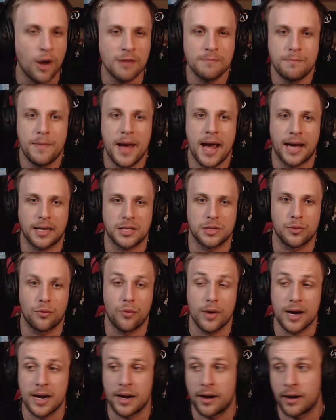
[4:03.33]
back to
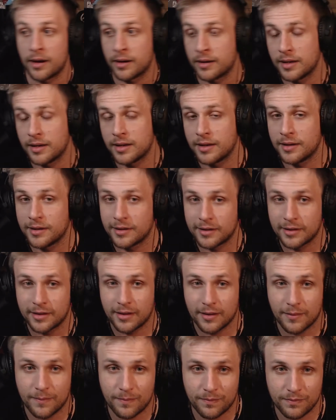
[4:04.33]
where,
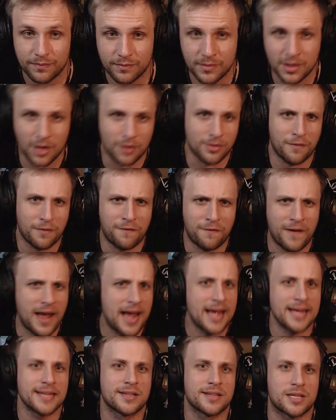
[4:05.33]
the
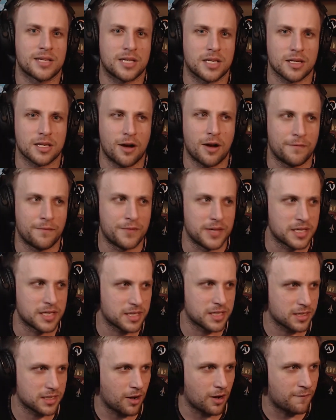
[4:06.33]
fans of
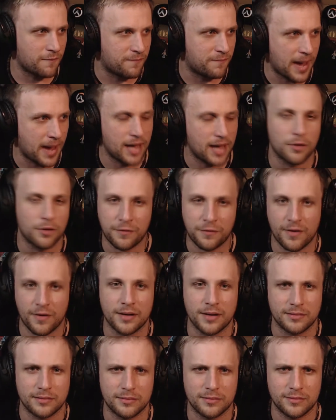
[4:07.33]

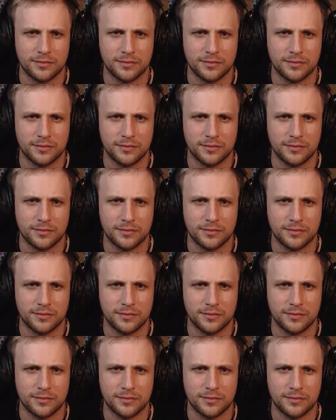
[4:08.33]
Battlefront,